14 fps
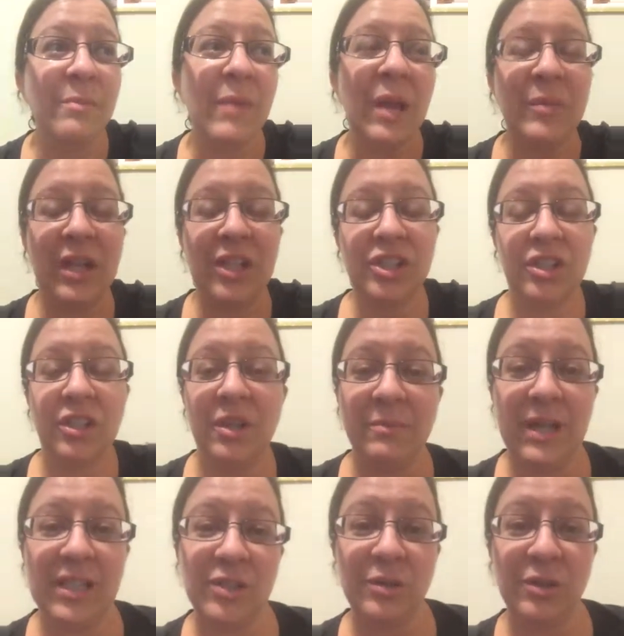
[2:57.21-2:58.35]
maybe I shouldn't have
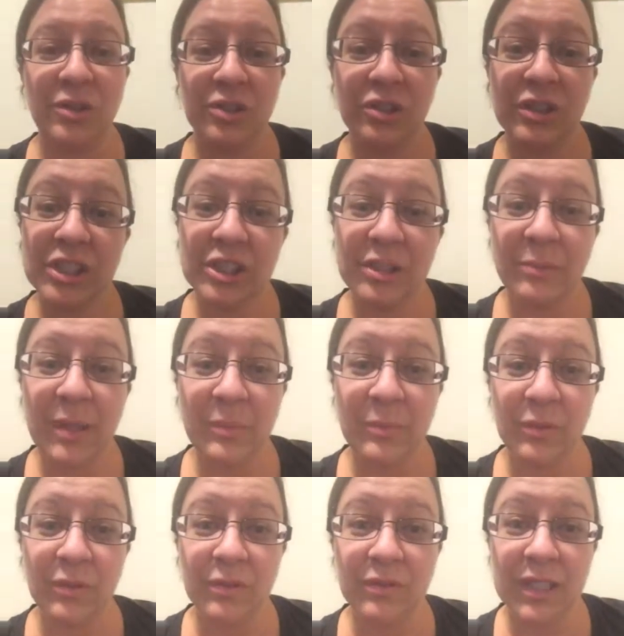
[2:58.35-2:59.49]
messed with those Christian
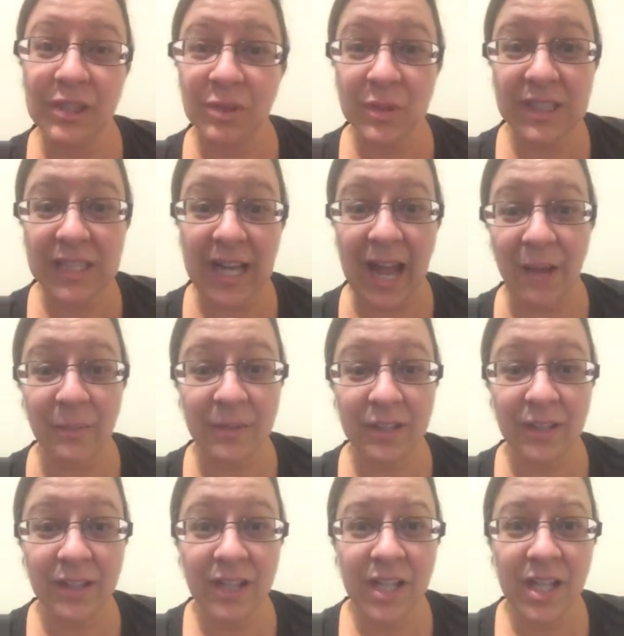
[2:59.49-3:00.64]
people. That's what's going to
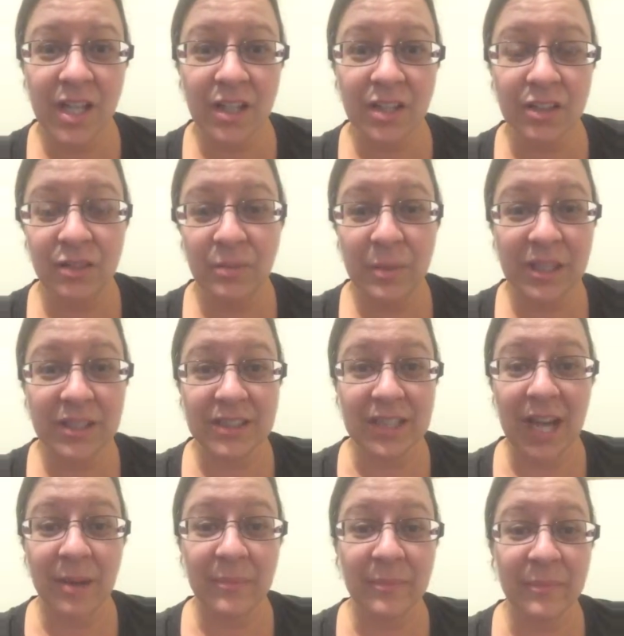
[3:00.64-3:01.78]
happen. So you
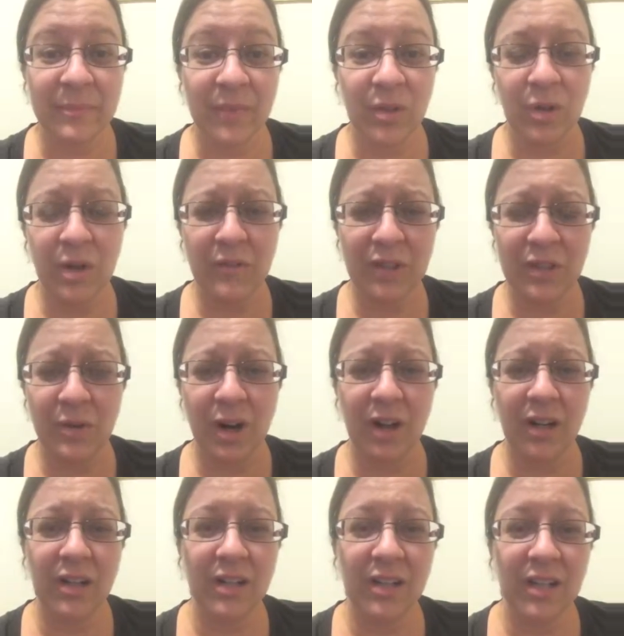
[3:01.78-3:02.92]
stop, whoever you
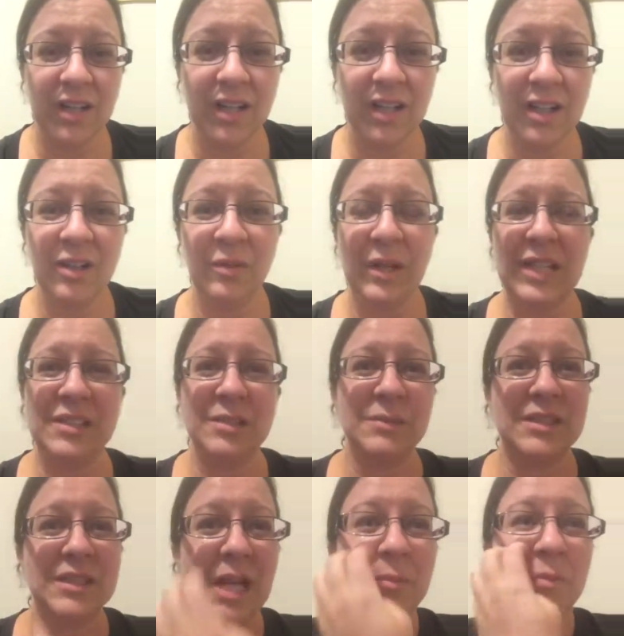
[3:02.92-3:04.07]
are. We got some
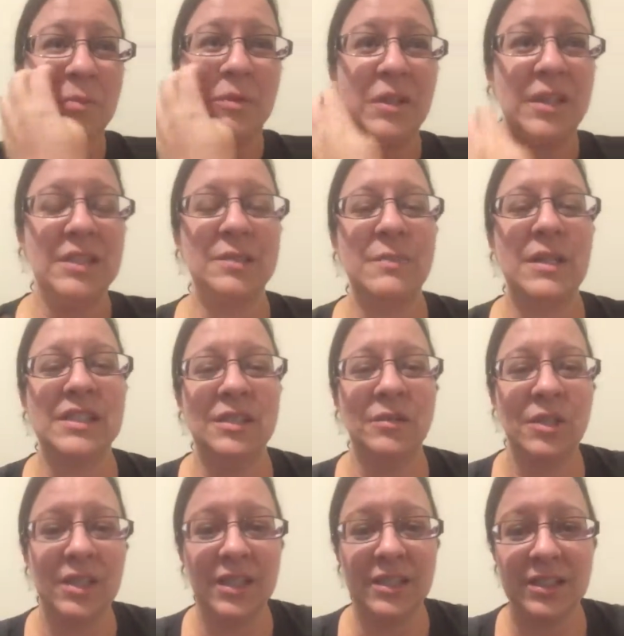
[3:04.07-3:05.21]
cyber bully that's messing
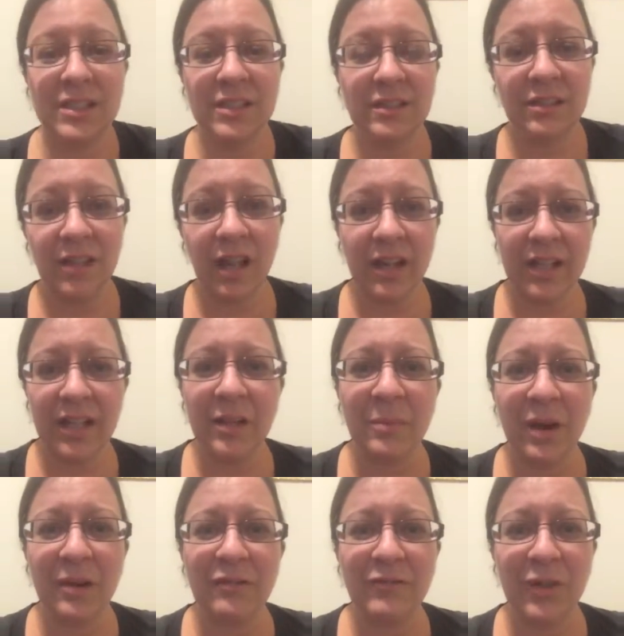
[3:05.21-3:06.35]
with us, locking up
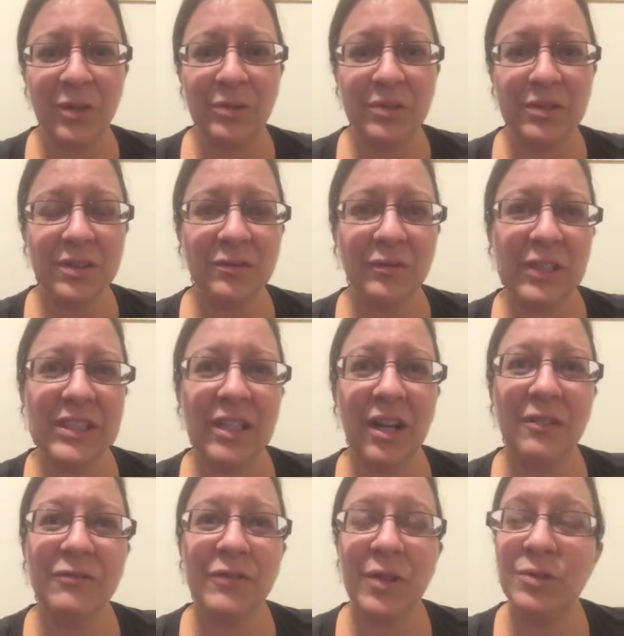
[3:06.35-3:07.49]
our phones, freezing
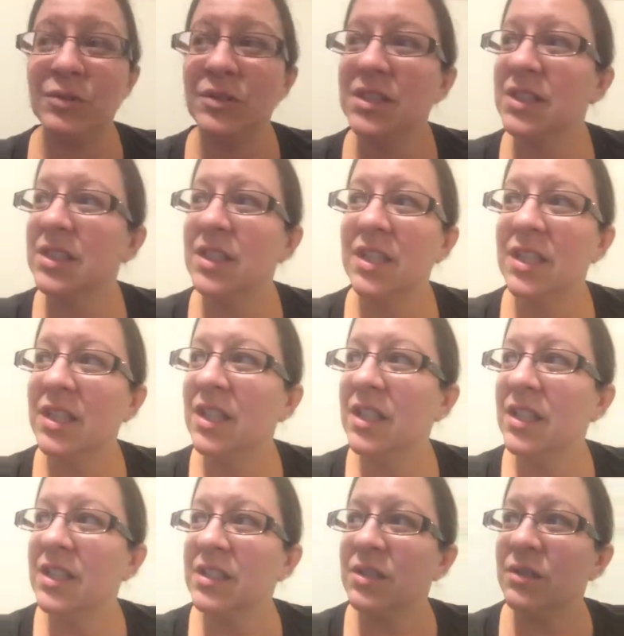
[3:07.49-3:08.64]
our phones,
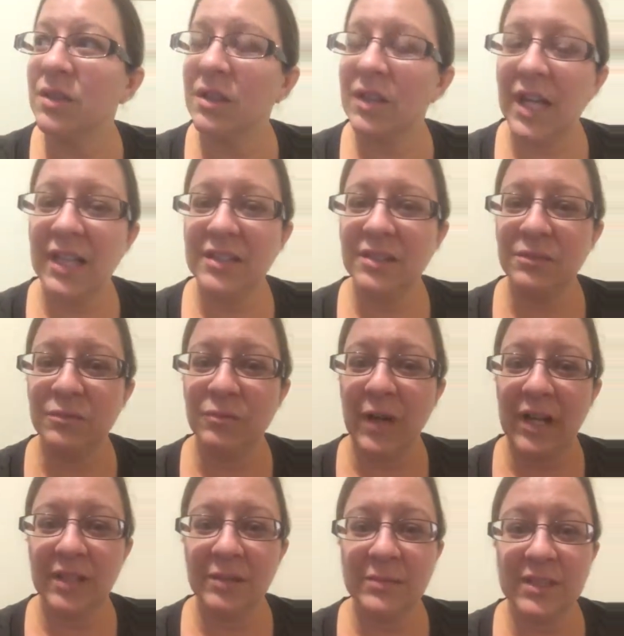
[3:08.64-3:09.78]
doing all kinds of
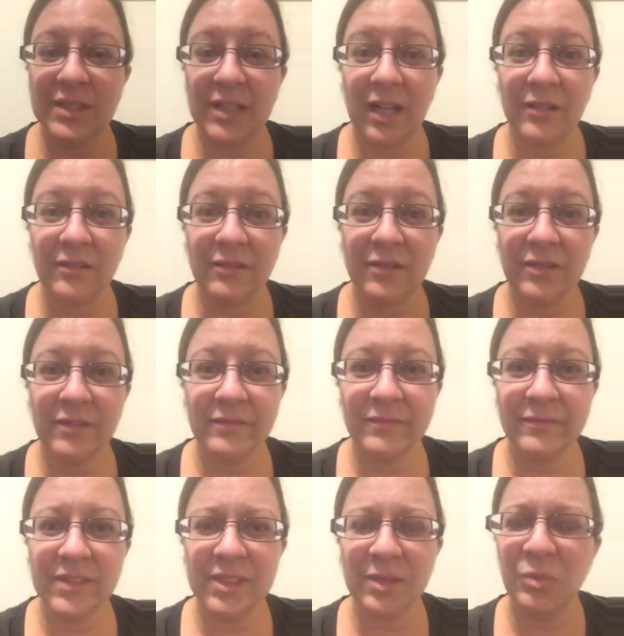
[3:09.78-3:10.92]
random stuff.
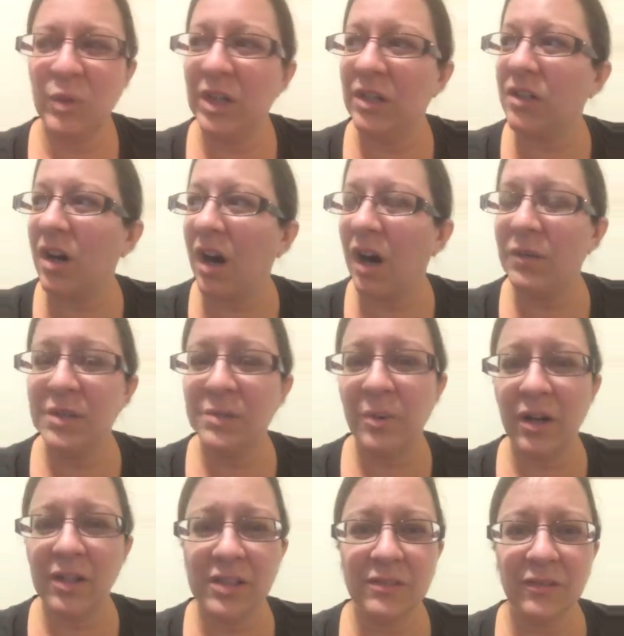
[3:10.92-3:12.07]
Some weird car was
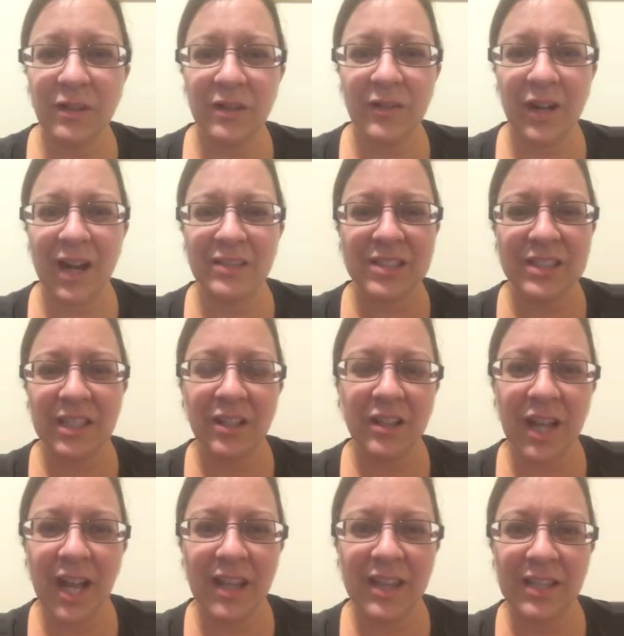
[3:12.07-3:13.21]
parked in front of our house the other
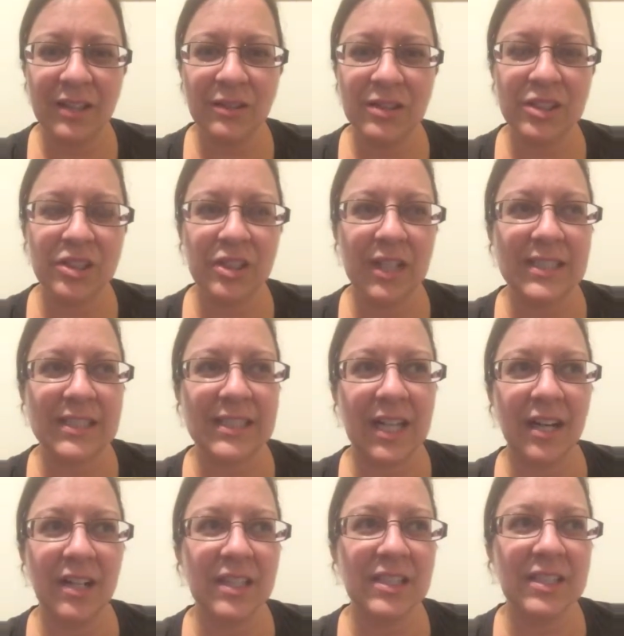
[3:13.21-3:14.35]
day. I think they were just trying to
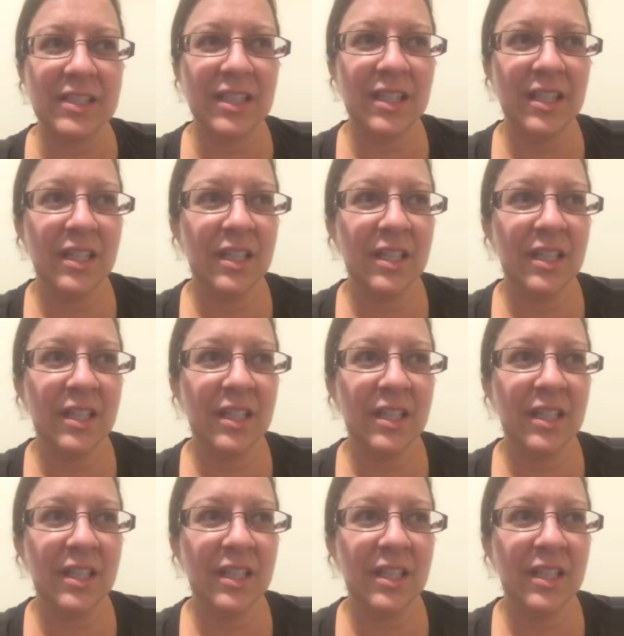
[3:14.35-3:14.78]
scare us.